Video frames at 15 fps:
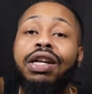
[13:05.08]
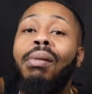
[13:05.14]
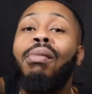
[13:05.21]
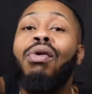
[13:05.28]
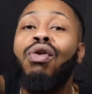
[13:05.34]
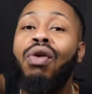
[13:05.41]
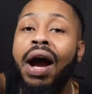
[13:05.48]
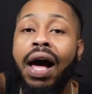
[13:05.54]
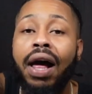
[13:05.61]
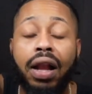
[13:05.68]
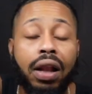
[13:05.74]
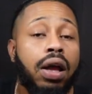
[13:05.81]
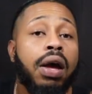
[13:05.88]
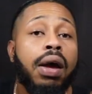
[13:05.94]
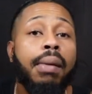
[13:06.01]
the
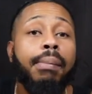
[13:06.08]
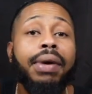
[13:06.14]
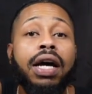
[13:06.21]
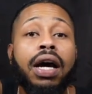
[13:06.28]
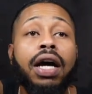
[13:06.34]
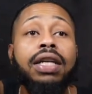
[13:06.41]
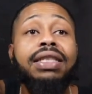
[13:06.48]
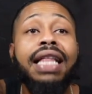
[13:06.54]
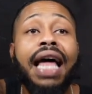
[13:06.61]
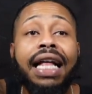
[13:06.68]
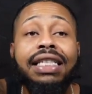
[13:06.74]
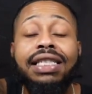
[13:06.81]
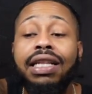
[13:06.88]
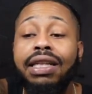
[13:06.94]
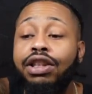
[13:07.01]
morale, because
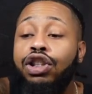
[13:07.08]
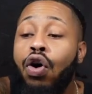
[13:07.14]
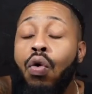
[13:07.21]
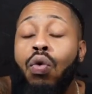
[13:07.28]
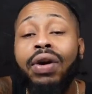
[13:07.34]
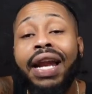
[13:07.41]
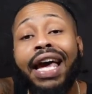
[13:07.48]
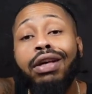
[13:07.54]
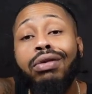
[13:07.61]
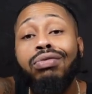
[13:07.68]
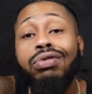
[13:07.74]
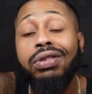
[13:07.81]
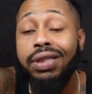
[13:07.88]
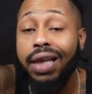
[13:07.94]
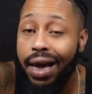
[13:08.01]
that's the tone that you
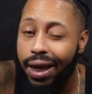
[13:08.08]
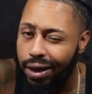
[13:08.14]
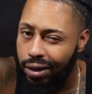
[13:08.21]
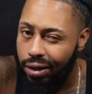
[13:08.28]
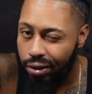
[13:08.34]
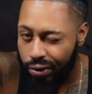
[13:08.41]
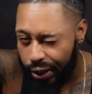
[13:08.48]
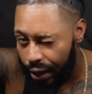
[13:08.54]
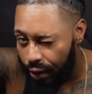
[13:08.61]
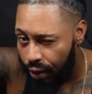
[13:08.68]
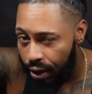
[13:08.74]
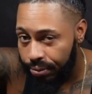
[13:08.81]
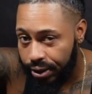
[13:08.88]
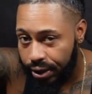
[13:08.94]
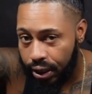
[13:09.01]
set. You get
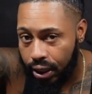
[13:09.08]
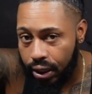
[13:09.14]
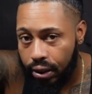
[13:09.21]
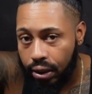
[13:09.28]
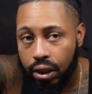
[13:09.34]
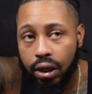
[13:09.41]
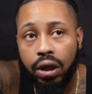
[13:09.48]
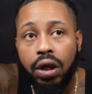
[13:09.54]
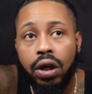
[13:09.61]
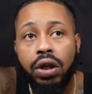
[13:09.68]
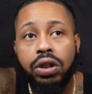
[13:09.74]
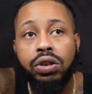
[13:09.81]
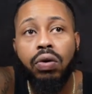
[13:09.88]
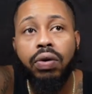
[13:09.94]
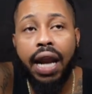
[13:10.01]
what I'm saying?
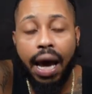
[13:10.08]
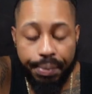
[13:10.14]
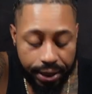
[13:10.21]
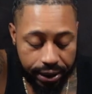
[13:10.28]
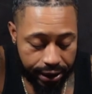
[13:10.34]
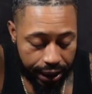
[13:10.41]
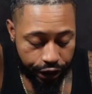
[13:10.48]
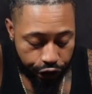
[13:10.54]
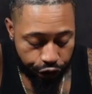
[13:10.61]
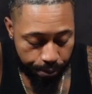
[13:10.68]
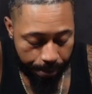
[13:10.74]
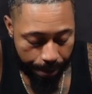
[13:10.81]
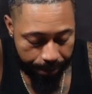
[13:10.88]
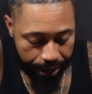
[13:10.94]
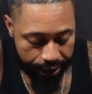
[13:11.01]
So that being said, just
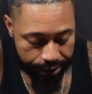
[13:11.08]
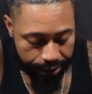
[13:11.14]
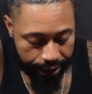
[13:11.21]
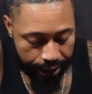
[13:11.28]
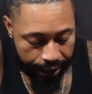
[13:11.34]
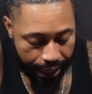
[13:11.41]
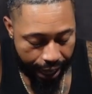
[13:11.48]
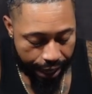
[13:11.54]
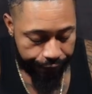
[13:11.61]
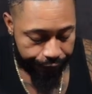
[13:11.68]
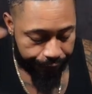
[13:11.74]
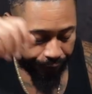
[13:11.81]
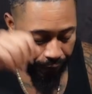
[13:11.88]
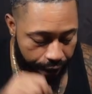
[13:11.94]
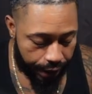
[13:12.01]
remember this. In
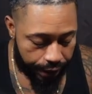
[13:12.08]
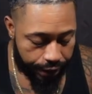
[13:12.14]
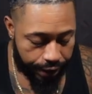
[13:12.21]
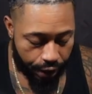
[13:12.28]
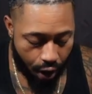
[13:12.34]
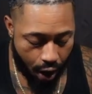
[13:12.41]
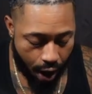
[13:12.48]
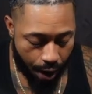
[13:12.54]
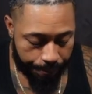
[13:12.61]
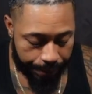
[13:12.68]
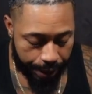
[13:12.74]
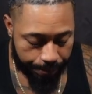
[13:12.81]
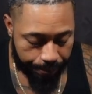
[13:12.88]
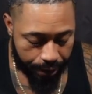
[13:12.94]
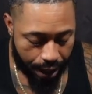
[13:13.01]
life, there are
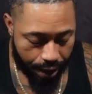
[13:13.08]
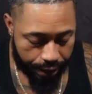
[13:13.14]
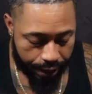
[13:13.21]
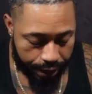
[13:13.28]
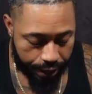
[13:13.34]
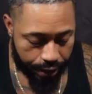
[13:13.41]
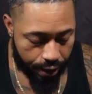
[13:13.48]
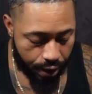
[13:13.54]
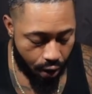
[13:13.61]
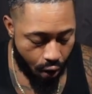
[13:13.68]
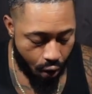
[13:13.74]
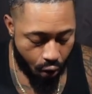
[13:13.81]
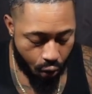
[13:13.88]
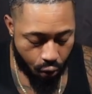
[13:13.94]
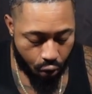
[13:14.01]
people out here
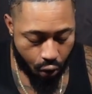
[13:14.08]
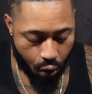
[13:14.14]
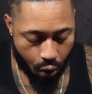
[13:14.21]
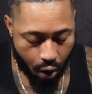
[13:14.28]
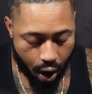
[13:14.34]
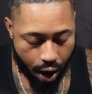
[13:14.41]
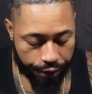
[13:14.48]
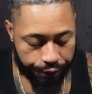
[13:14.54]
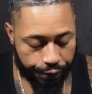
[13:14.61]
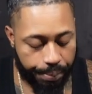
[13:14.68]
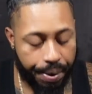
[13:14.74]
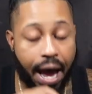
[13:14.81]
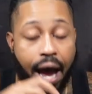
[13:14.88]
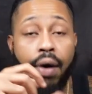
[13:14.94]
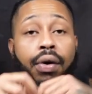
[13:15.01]
who go hard for
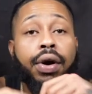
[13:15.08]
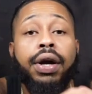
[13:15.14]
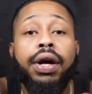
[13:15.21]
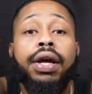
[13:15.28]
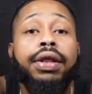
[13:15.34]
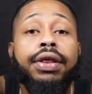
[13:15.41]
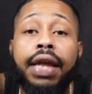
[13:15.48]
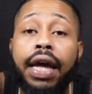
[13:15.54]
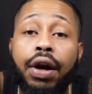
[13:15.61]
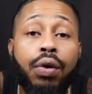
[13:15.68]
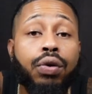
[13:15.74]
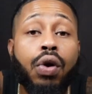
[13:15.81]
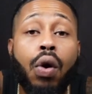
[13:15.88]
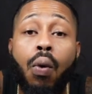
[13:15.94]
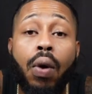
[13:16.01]
power. They
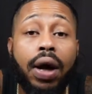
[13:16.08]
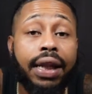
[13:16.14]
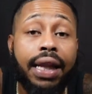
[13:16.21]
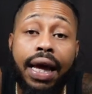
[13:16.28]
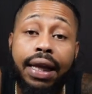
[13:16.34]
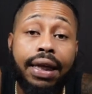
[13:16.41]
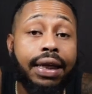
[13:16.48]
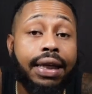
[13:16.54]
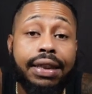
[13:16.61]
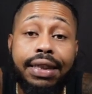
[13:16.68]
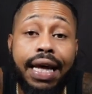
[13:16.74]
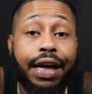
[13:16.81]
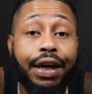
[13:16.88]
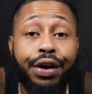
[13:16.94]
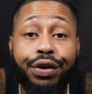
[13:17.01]
don't know what the hell it is
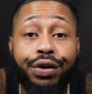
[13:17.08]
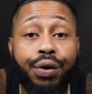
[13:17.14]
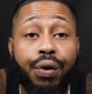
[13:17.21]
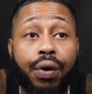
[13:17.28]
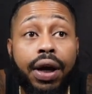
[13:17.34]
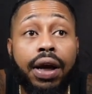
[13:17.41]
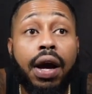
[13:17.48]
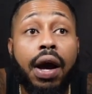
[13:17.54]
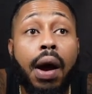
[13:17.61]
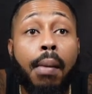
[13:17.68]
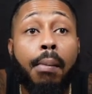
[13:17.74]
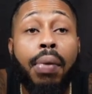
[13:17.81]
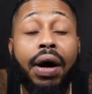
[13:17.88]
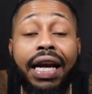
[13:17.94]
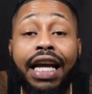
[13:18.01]
that they're doing,
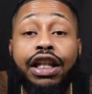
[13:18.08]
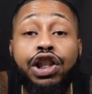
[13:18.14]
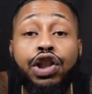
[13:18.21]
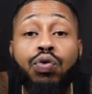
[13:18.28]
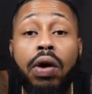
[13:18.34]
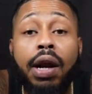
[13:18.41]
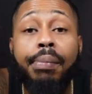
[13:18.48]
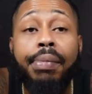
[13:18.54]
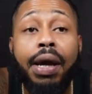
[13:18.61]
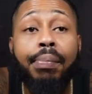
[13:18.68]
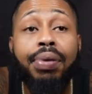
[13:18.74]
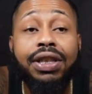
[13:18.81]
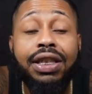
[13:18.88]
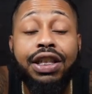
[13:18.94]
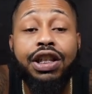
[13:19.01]
but they just want to be
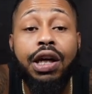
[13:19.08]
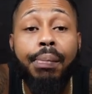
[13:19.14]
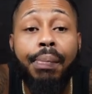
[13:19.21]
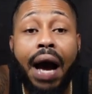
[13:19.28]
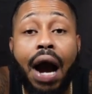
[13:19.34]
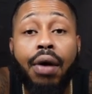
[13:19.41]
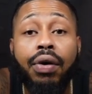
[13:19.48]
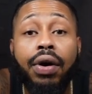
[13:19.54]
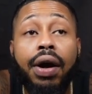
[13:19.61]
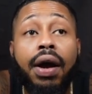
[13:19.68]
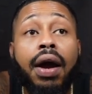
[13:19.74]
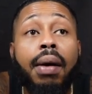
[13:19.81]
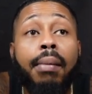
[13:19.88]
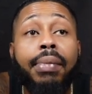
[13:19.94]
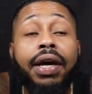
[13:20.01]
in position of power,
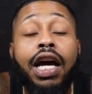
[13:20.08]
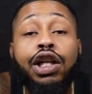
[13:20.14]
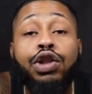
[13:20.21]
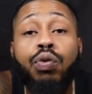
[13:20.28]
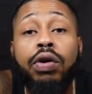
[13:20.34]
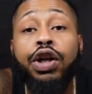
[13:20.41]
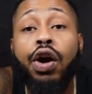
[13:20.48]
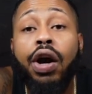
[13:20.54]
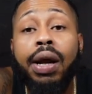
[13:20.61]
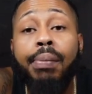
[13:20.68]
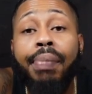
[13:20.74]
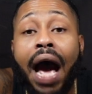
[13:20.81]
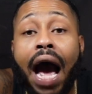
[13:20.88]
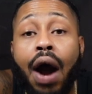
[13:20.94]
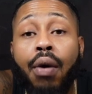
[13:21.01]
because when you're
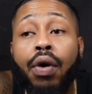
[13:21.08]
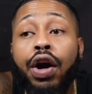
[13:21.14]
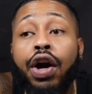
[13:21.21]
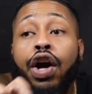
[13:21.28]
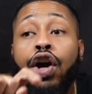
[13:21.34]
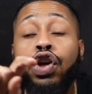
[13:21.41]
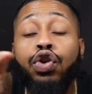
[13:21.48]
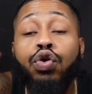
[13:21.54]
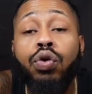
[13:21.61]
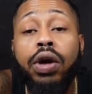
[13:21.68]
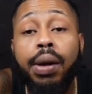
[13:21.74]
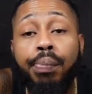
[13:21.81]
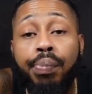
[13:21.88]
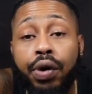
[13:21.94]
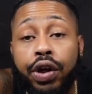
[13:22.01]
in power, you
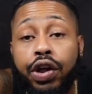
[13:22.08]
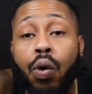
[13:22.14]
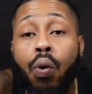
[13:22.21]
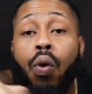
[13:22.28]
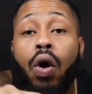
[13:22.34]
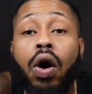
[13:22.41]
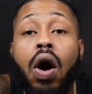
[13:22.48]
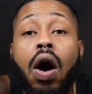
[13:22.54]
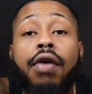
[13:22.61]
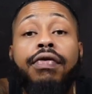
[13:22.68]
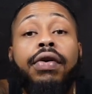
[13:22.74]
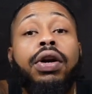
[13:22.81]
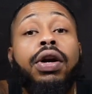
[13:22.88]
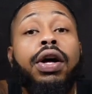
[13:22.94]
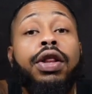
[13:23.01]
can put your work
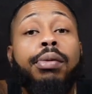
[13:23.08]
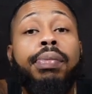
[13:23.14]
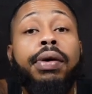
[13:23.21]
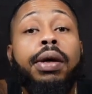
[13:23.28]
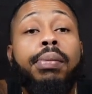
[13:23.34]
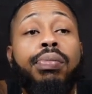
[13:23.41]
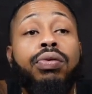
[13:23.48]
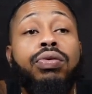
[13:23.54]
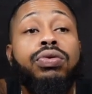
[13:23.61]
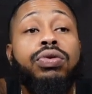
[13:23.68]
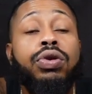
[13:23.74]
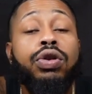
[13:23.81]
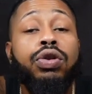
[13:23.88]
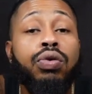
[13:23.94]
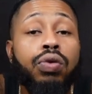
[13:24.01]
off on other
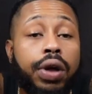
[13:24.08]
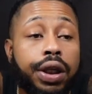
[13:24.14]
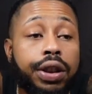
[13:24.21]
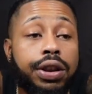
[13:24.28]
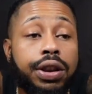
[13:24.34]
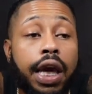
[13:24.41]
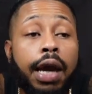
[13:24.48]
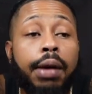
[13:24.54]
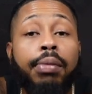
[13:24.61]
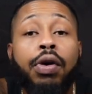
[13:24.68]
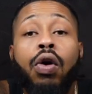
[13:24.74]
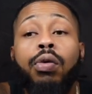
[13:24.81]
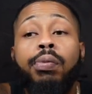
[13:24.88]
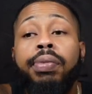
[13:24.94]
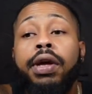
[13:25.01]
people's. You can
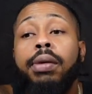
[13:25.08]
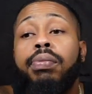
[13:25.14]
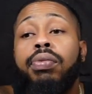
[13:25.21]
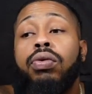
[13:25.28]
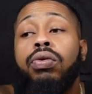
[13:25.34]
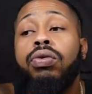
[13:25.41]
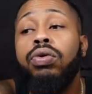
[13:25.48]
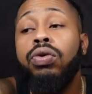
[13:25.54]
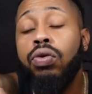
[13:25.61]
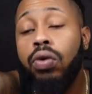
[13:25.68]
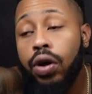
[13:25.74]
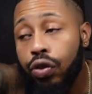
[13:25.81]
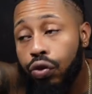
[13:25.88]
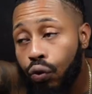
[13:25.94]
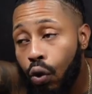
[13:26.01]
scapegoat people. You
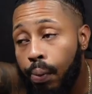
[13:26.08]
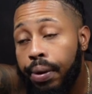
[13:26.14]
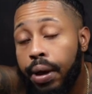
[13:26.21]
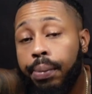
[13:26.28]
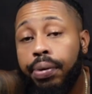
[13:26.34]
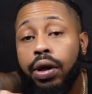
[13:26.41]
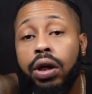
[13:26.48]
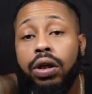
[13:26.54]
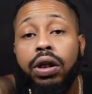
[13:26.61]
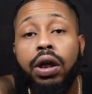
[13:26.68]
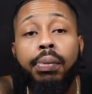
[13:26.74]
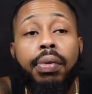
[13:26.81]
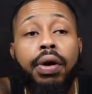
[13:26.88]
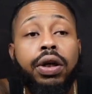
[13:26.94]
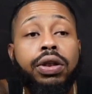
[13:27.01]
can throw people under
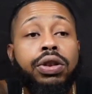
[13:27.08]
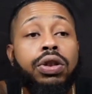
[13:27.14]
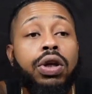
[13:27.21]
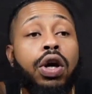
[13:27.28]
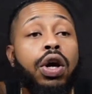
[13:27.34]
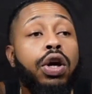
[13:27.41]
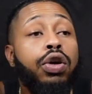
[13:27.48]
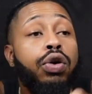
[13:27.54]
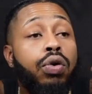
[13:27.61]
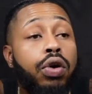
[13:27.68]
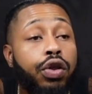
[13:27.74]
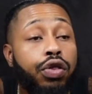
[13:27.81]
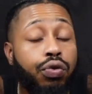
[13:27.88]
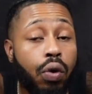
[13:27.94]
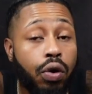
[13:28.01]
the bus. You
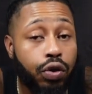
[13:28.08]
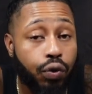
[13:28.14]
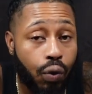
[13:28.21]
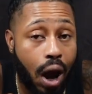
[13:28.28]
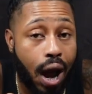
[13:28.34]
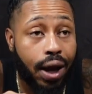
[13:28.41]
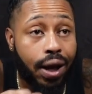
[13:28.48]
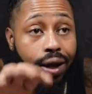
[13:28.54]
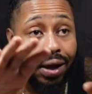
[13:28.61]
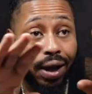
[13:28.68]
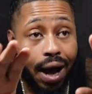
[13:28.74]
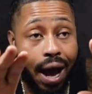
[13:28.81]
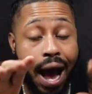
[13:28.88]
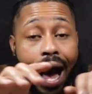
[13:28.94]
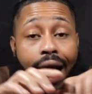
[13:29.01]
can throw the rock,
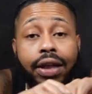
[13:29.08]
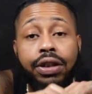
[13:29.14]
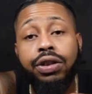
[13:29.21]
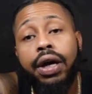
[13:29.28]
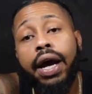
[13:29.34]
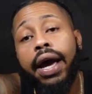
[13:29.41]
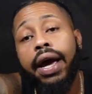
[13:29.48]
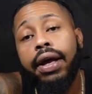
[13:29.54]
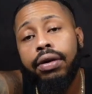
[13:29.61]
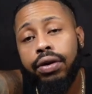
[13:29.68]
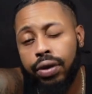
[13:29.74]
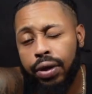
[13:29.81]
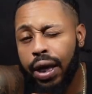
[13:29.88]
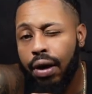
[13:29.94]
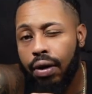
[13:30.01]
hide your hand.
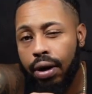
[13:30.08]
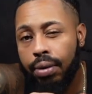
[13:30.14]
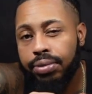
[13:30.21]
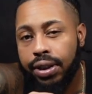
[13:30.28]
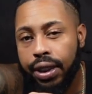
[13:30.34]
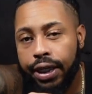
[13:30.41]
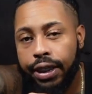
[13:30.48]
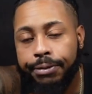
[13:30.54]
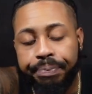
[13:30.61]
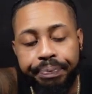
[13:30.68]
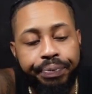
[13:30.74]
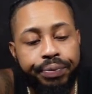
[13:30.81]
You get what I'm saying?